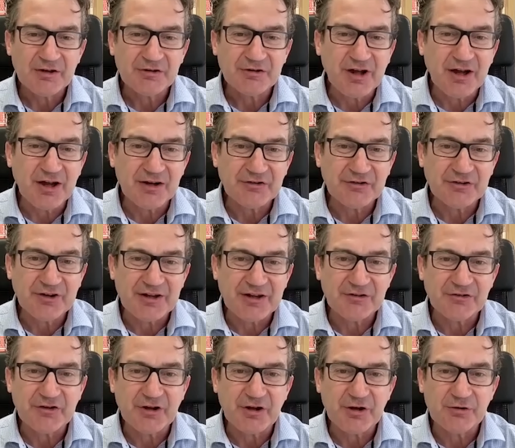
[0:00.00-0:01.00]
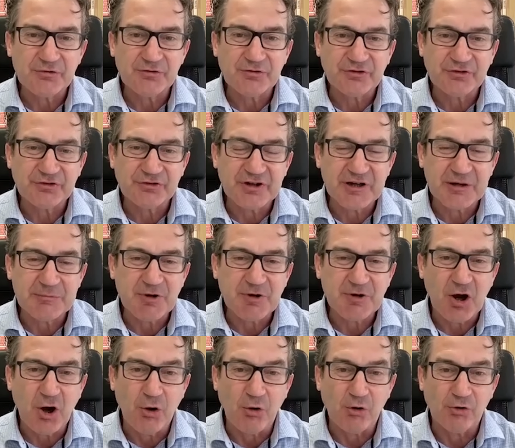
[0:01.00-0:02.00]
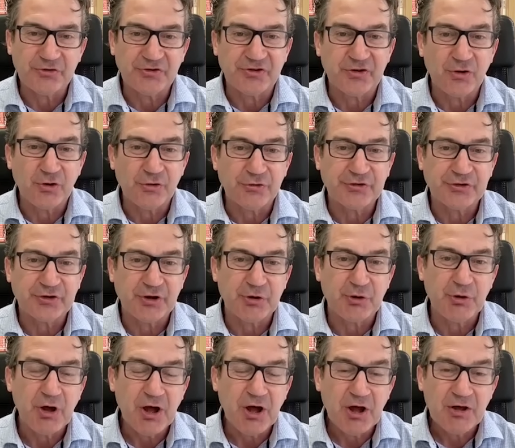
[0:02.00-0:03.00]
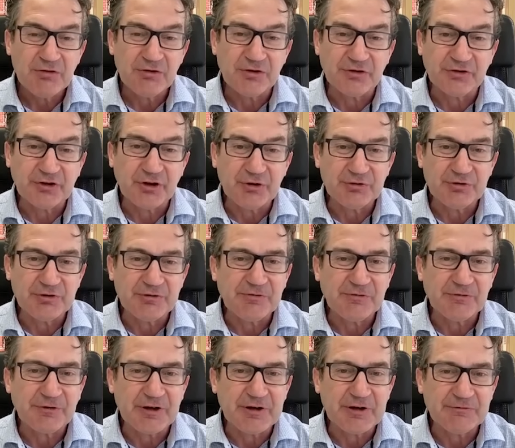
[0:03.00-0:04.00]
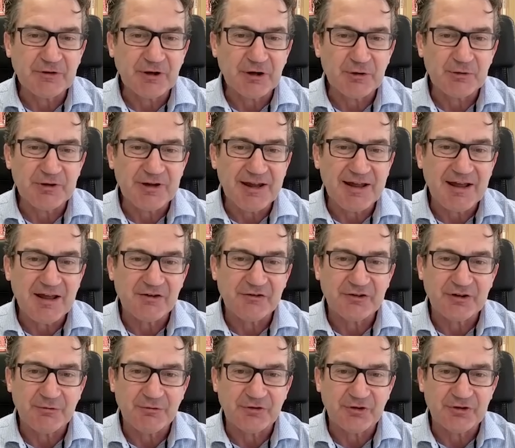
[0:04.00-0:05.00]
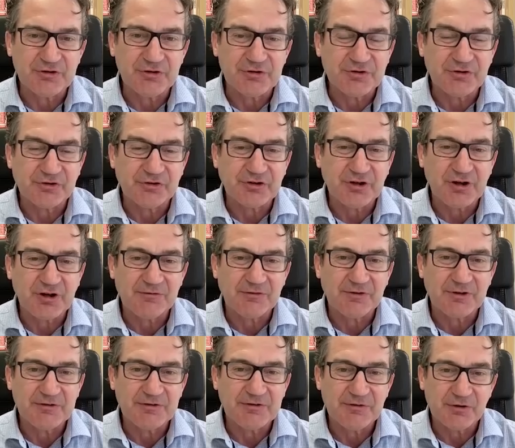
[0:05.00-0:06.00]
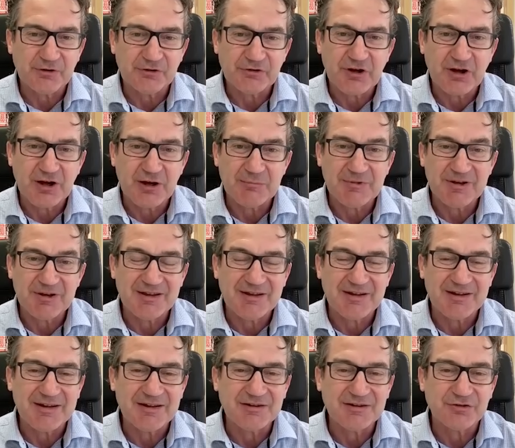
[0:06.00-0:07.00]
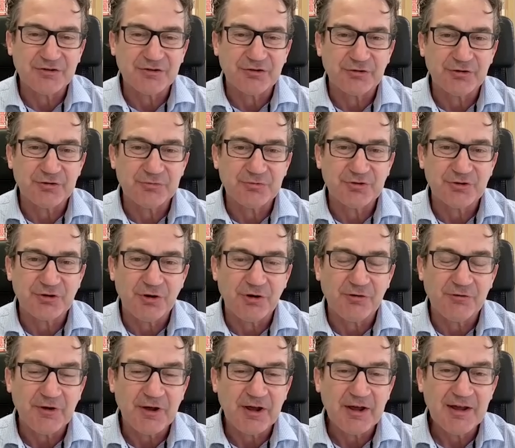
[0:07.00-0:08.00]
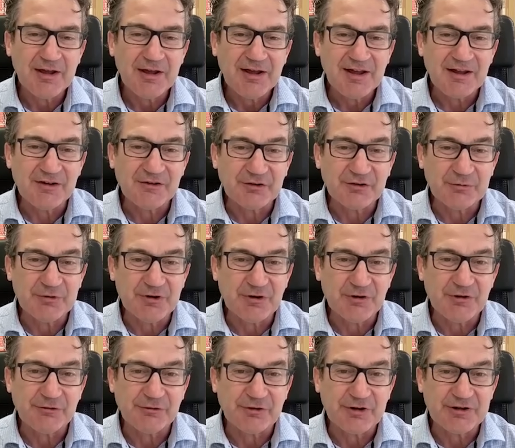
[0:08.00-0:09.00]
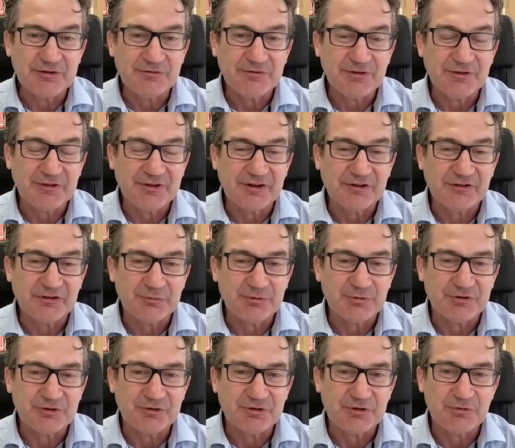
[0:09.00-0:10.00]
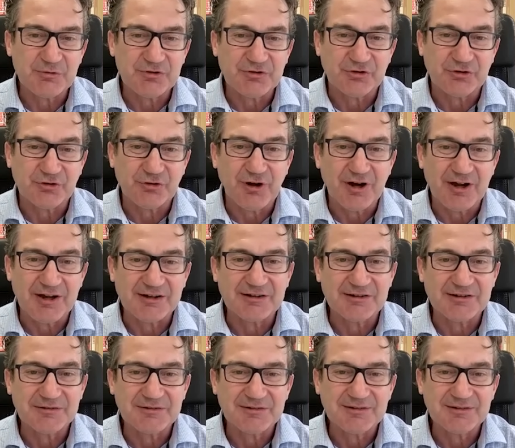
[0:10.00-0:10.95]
Tight sandstones, deep coals, and also the zone of free-flowed gas. That was a new discovery, first time in the Taroom Trough. And so we've got 3 different things that we're doing, which is great.